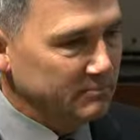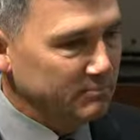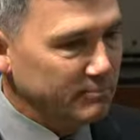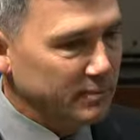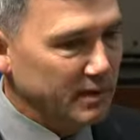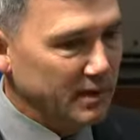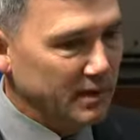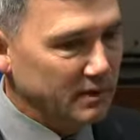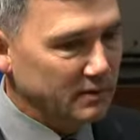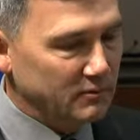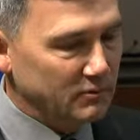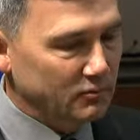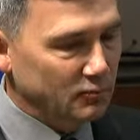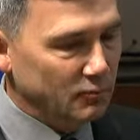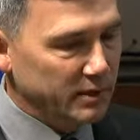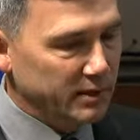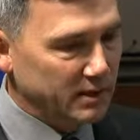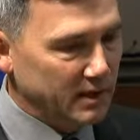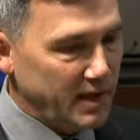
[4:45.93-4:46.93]
But
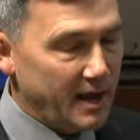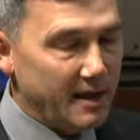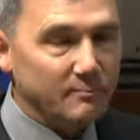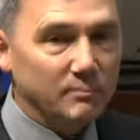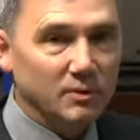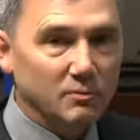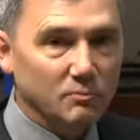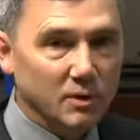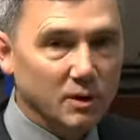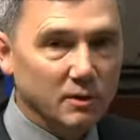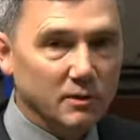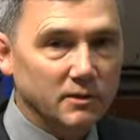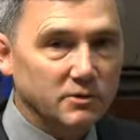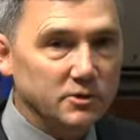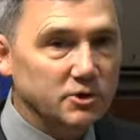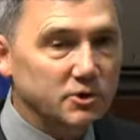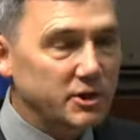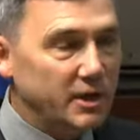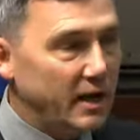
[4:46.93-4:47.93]
when the capital
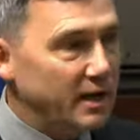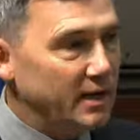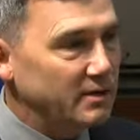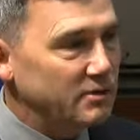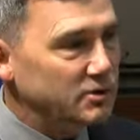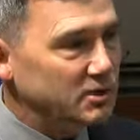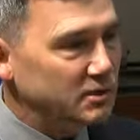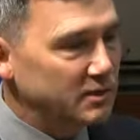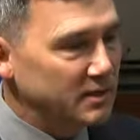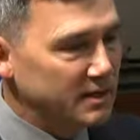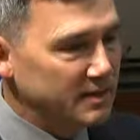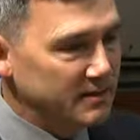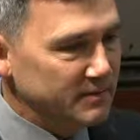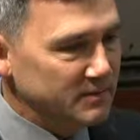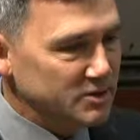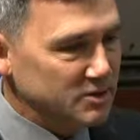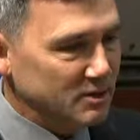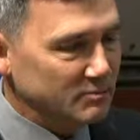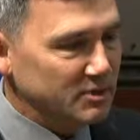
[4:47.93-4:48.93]
markets changed,
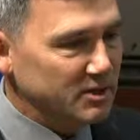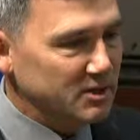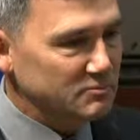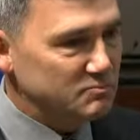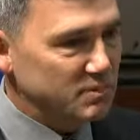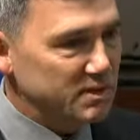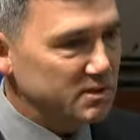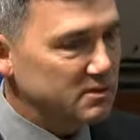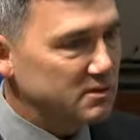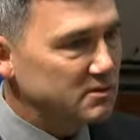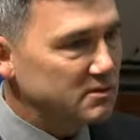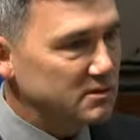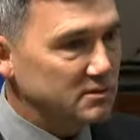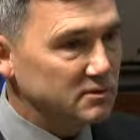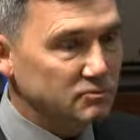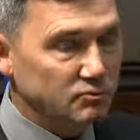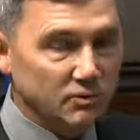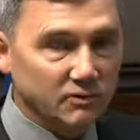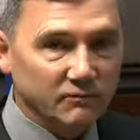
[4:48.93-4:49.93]
some of these
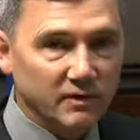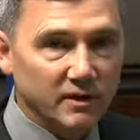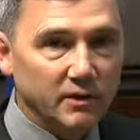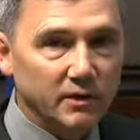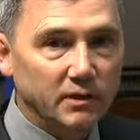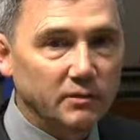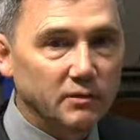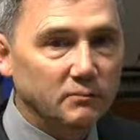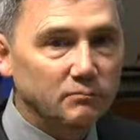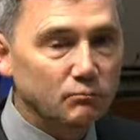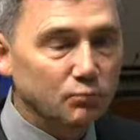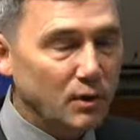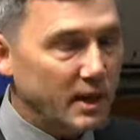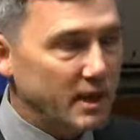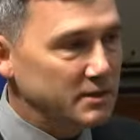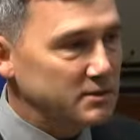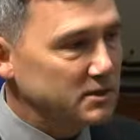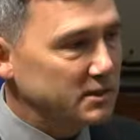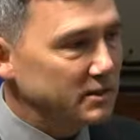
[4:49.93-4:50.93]
businesses with very good
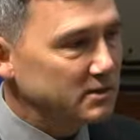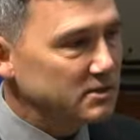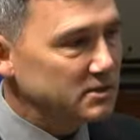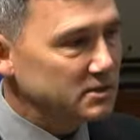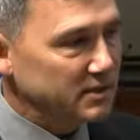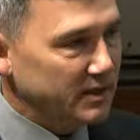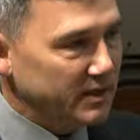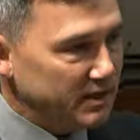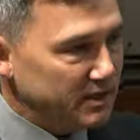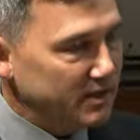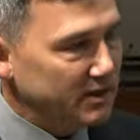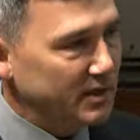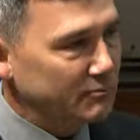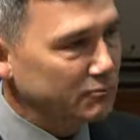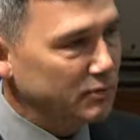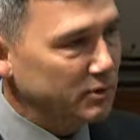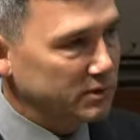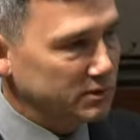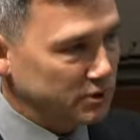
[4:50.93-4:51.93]
projects ended
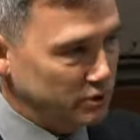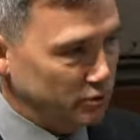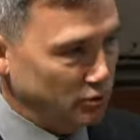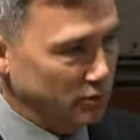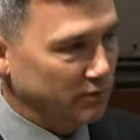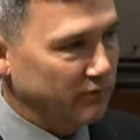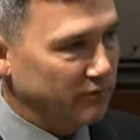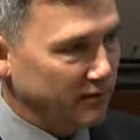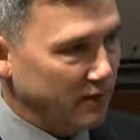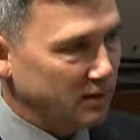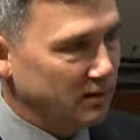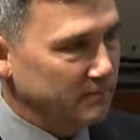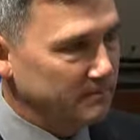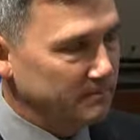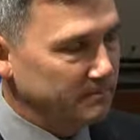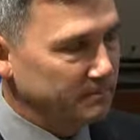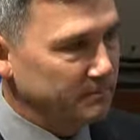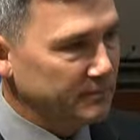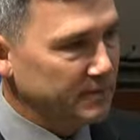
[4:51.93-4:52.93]
up with a shortfall.
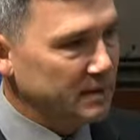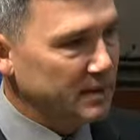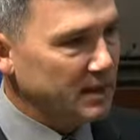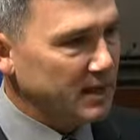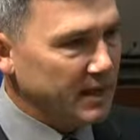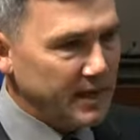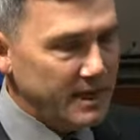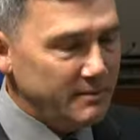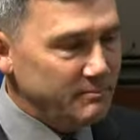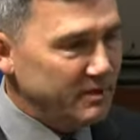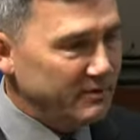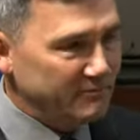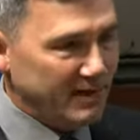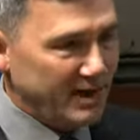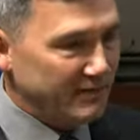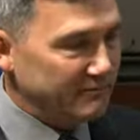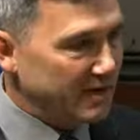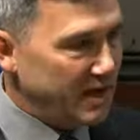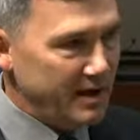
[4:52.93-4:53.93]

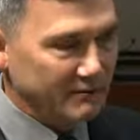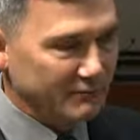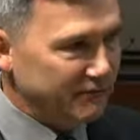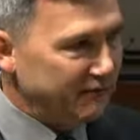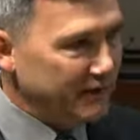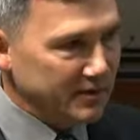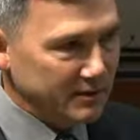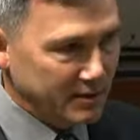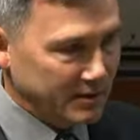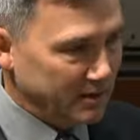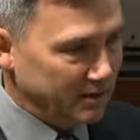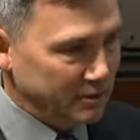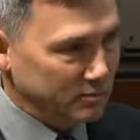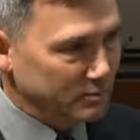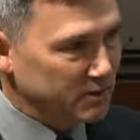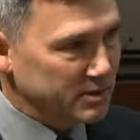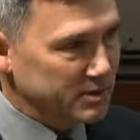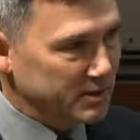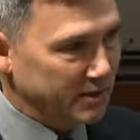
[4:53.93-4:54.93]
EB-5 can't fund
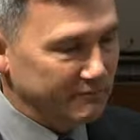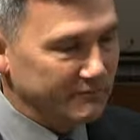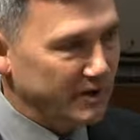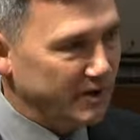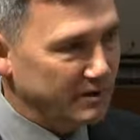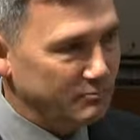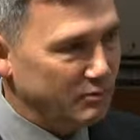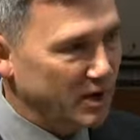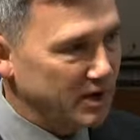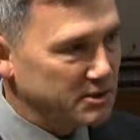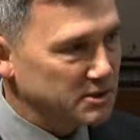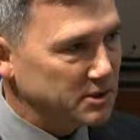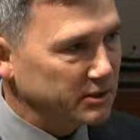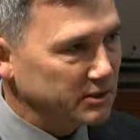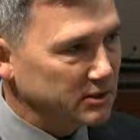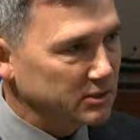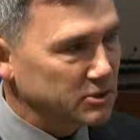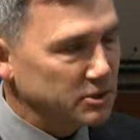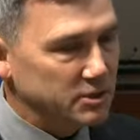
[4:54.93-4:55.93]
100% of any
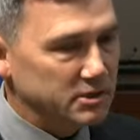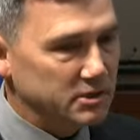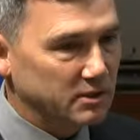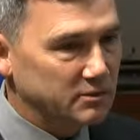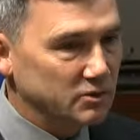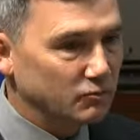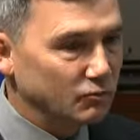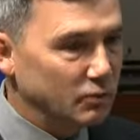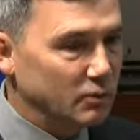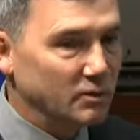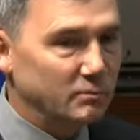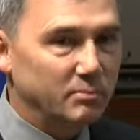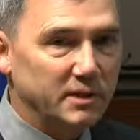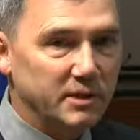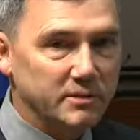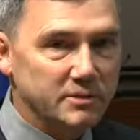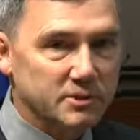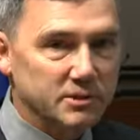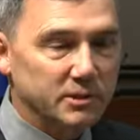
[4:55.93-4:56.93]
project. It just doesn't work
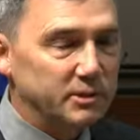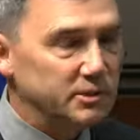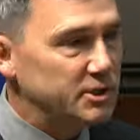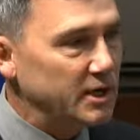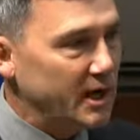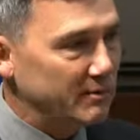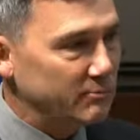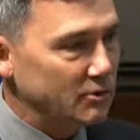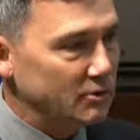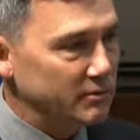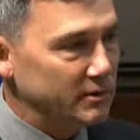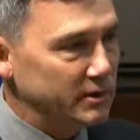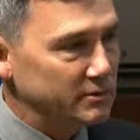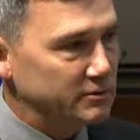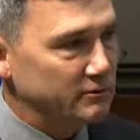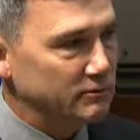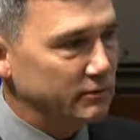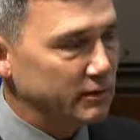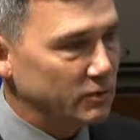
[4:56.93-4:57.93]
because of the job
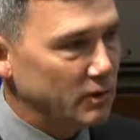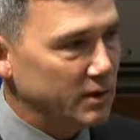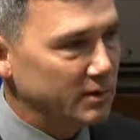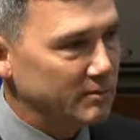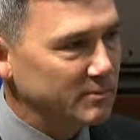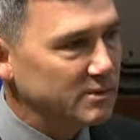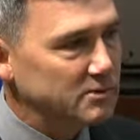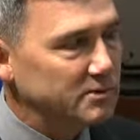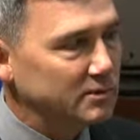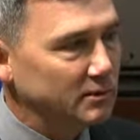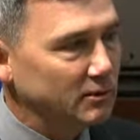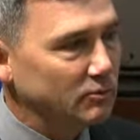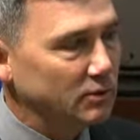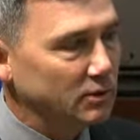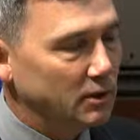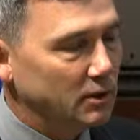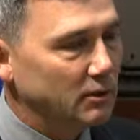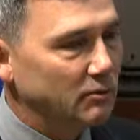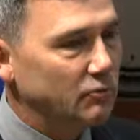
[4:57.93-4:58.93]
creation requirements that go
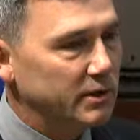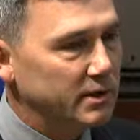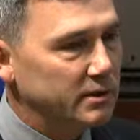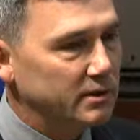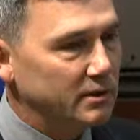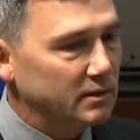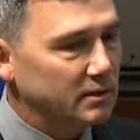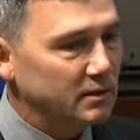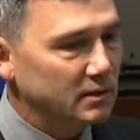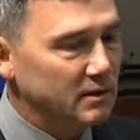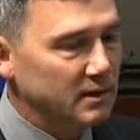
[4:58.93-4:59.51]
along with it.